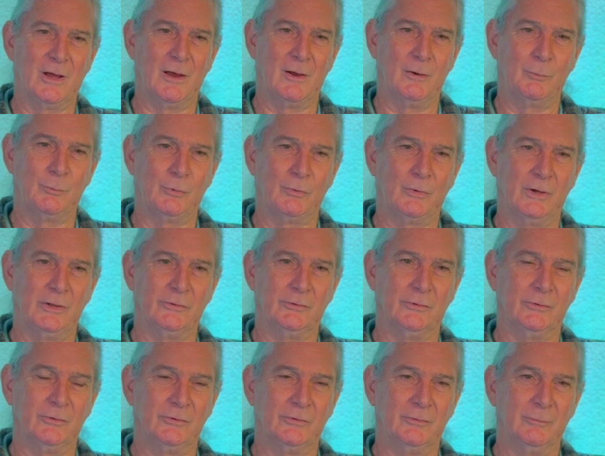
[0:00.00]
our
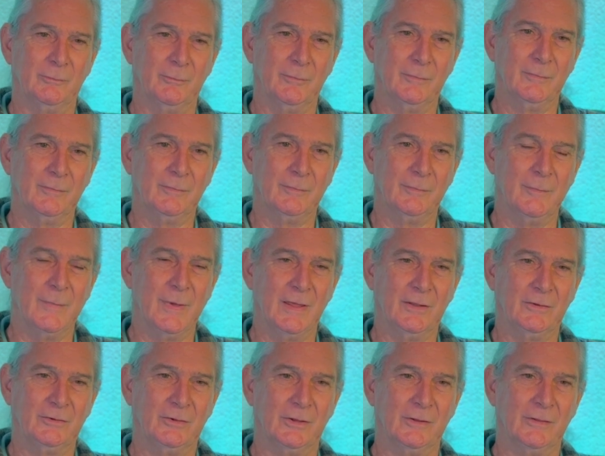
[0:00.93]
presence
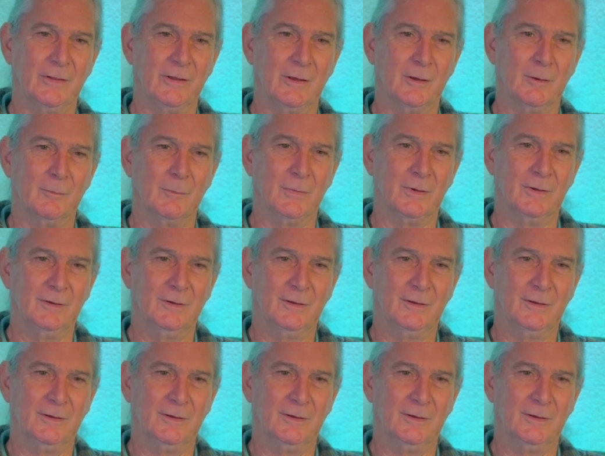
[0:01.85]
meant to them.